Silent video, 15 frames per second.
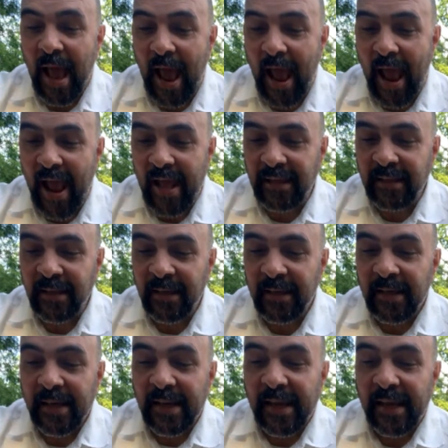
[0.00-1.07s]
and
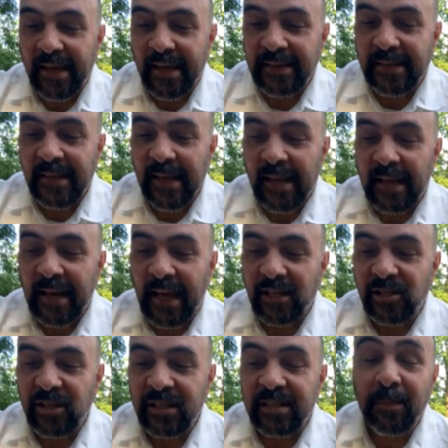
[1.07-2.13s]
hissed
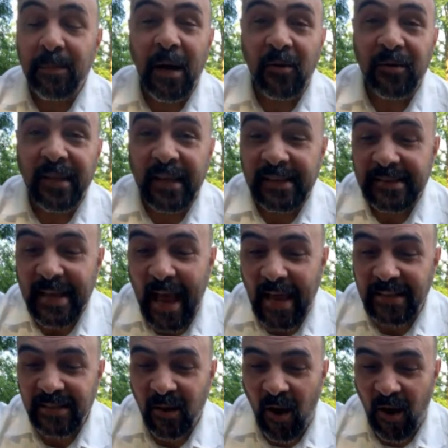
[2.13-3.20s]
like she smelled a
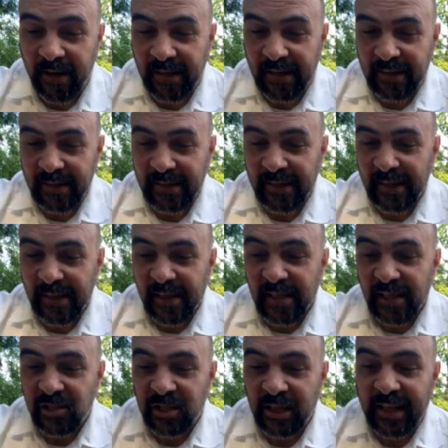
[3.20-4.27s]
tax audit.
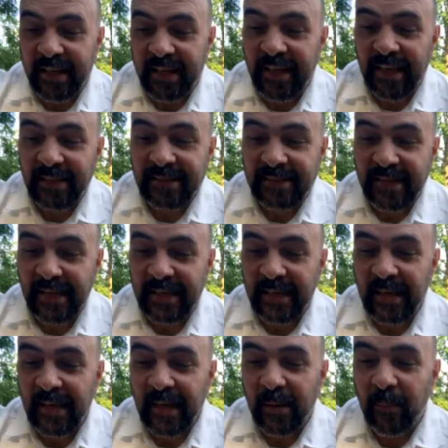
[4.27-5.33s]
She didn't get sick,
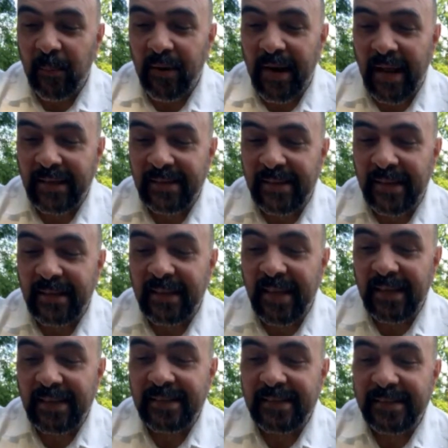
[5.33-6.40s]
but I did
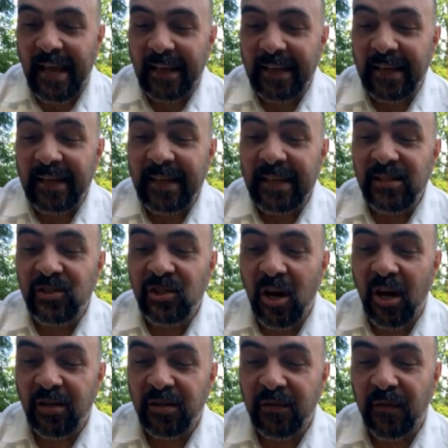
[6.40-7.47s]
get silently
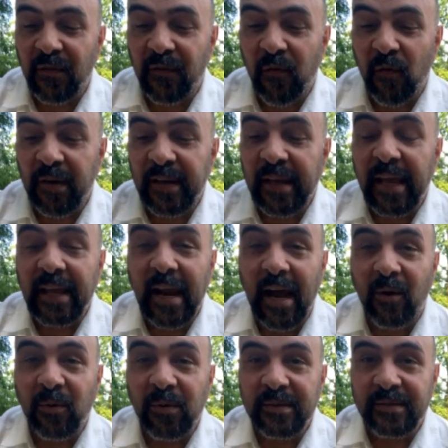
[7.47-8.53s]
judged for 48
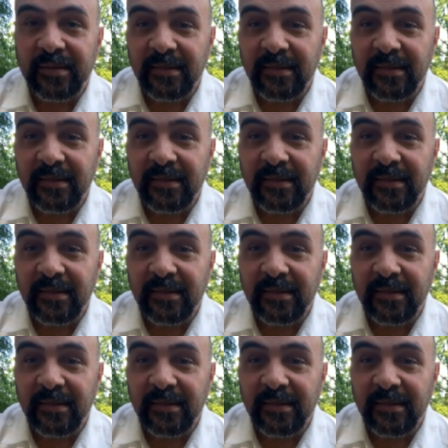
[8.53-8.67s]
hours.